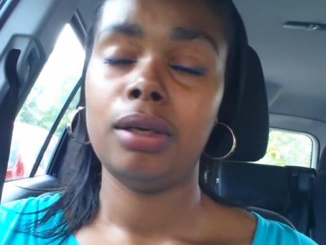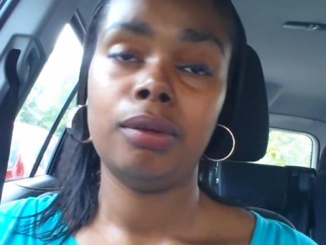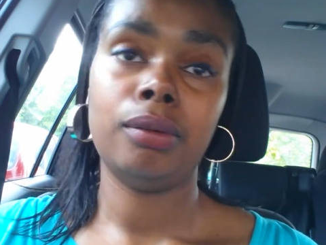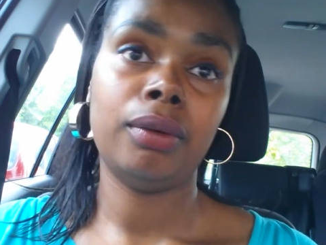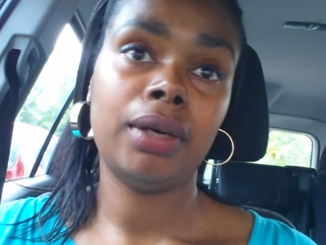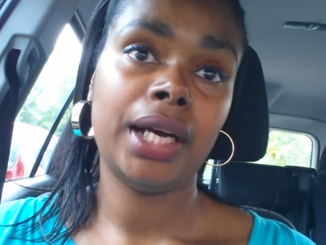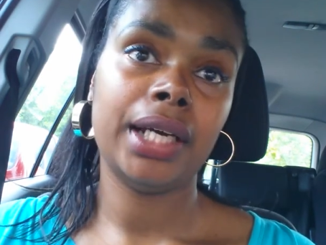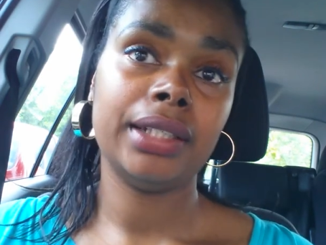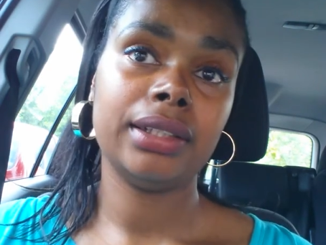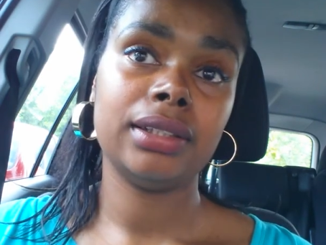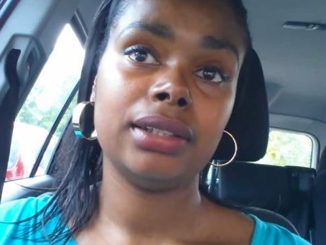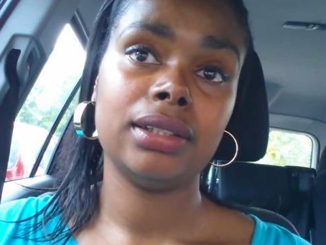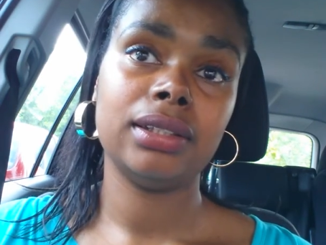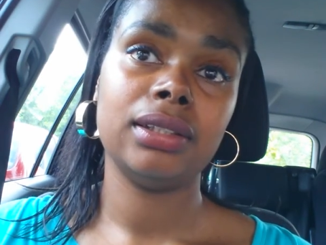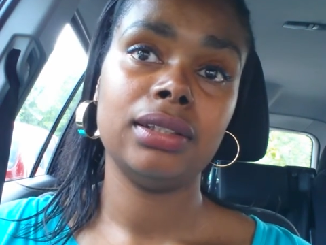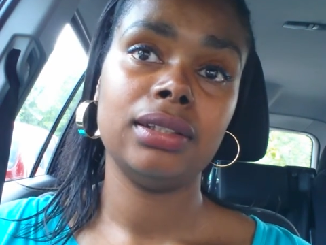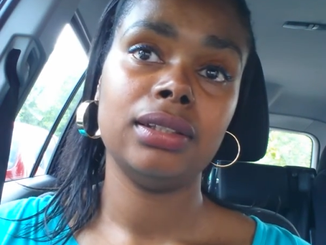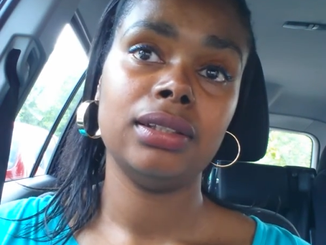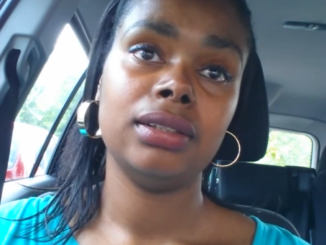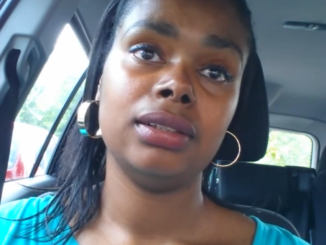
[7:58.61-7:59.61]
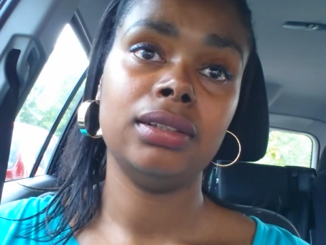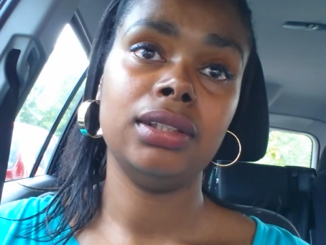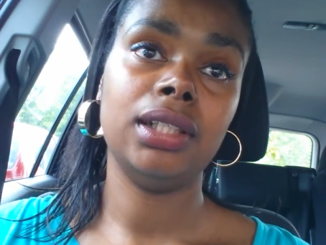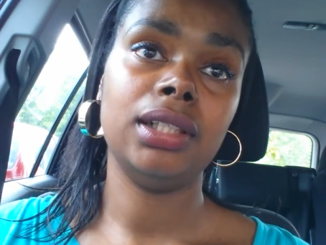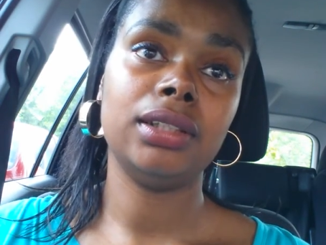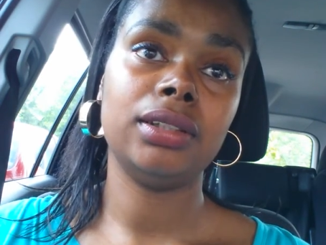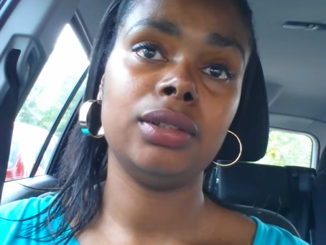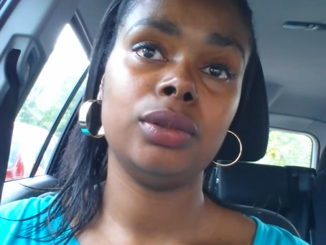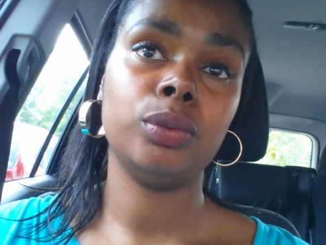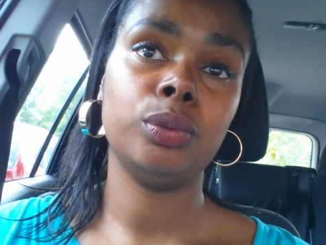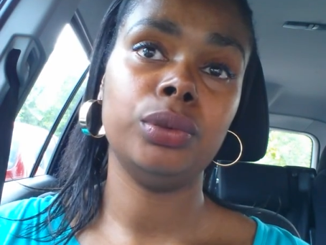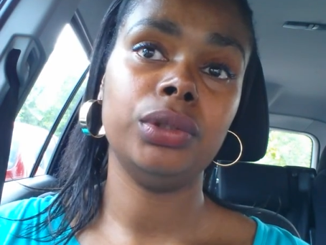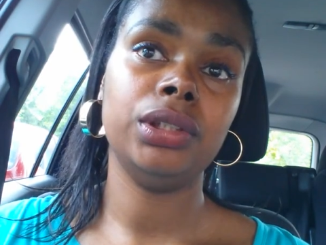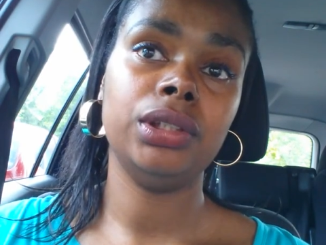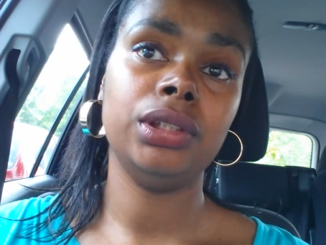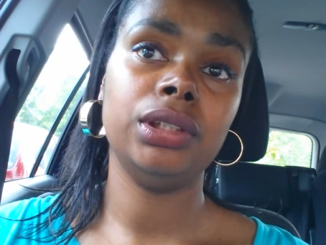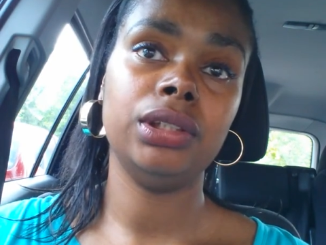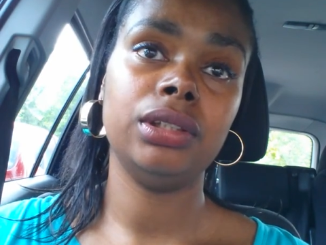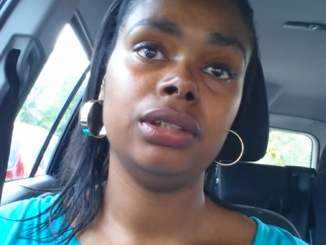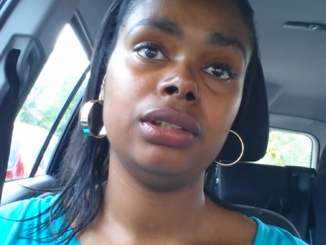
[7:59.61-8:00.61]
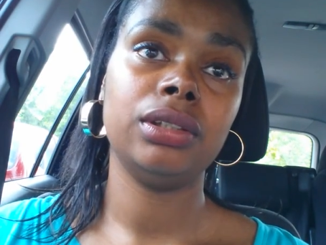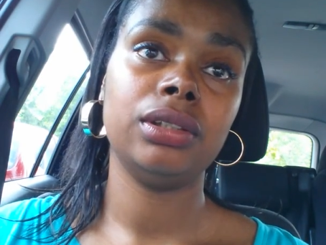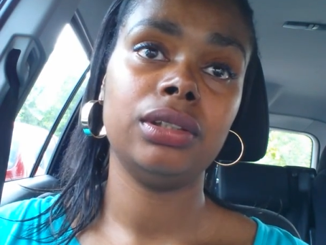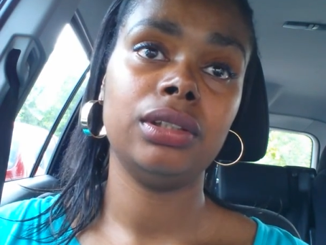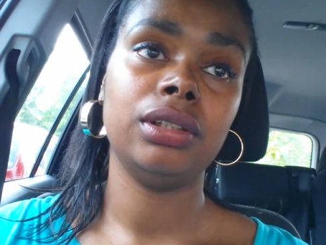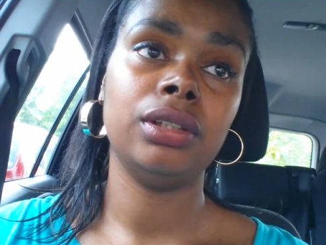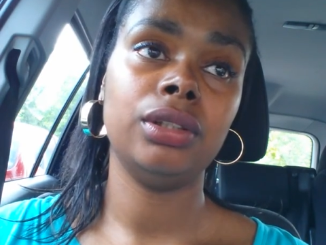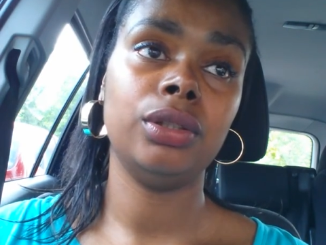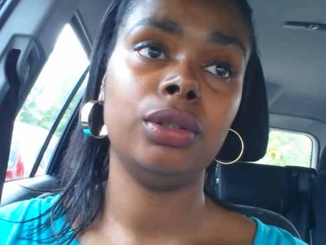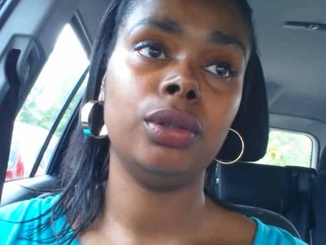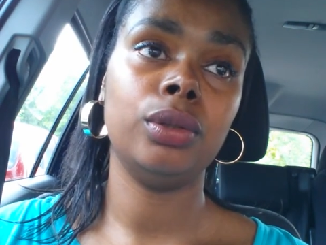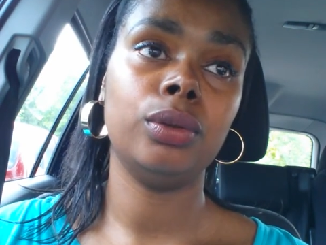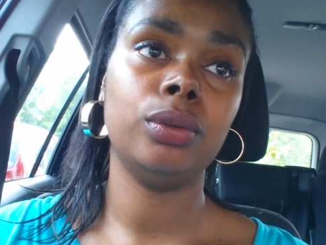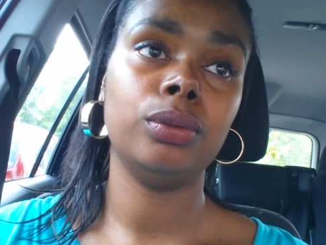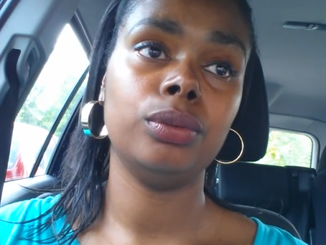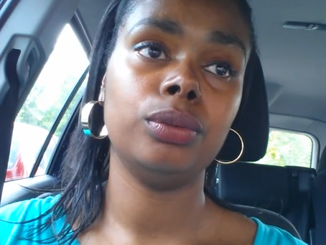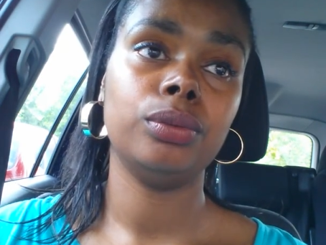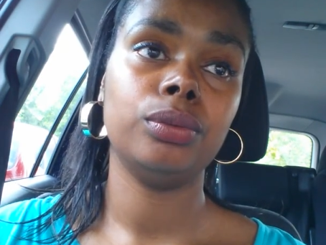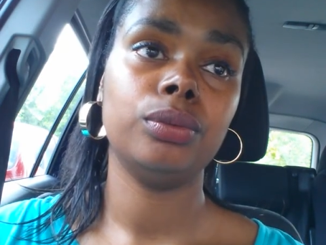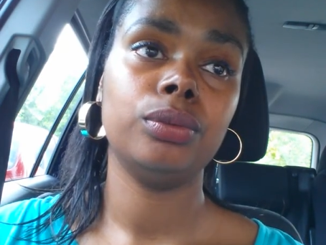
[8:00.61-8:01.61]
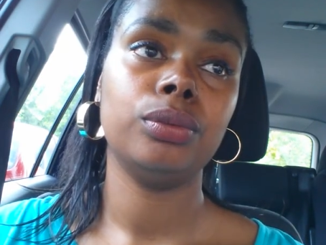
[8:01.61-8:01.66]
right that we, you know,